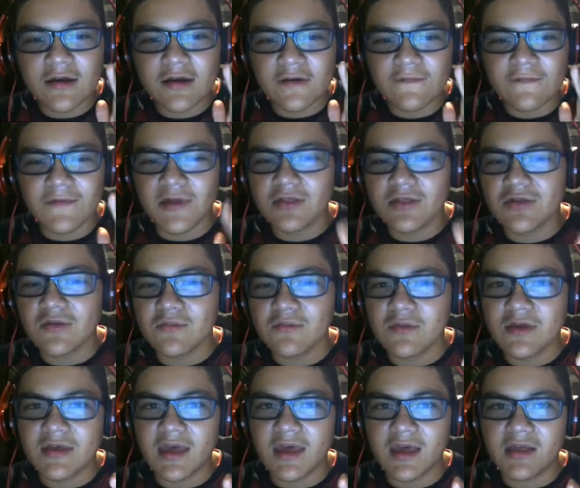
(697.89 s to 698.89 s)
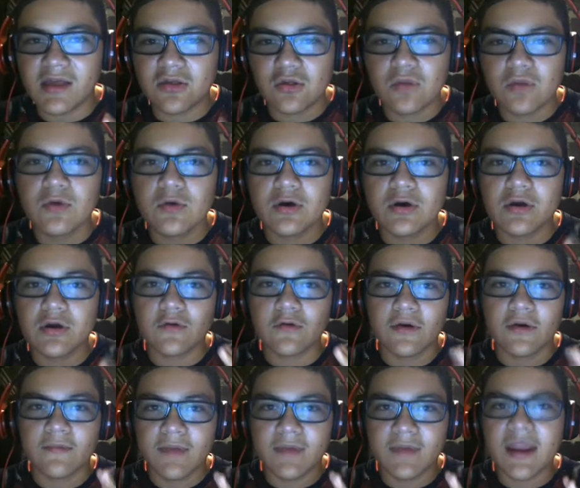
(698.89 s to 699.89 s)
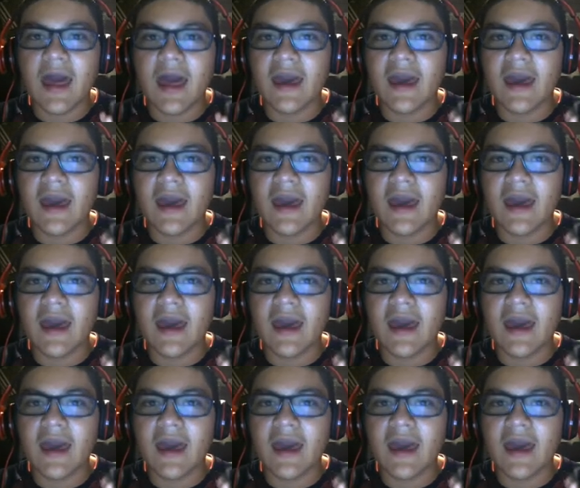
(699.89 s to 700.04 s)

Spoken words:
convince him to get some good equipment.